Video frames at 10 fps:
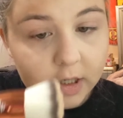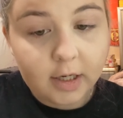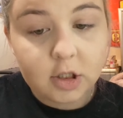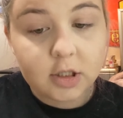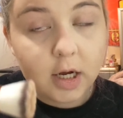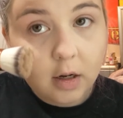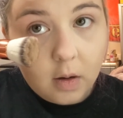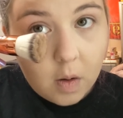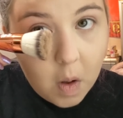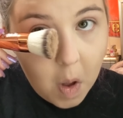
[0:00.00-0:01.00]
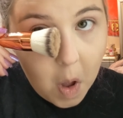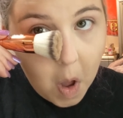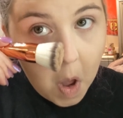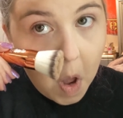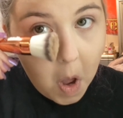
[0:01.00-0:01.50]
and I just kind of
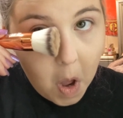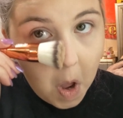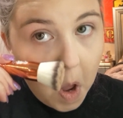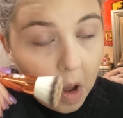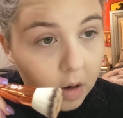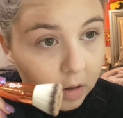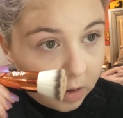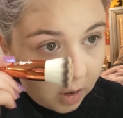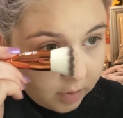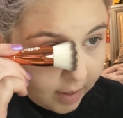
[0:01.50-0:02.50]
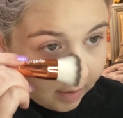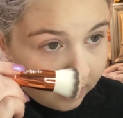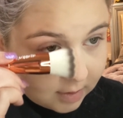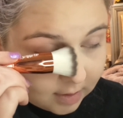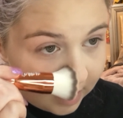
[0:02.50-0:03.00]
go
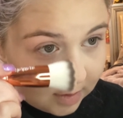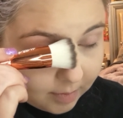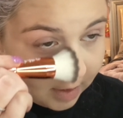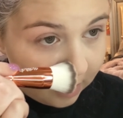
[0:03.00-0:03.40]
down the sides of my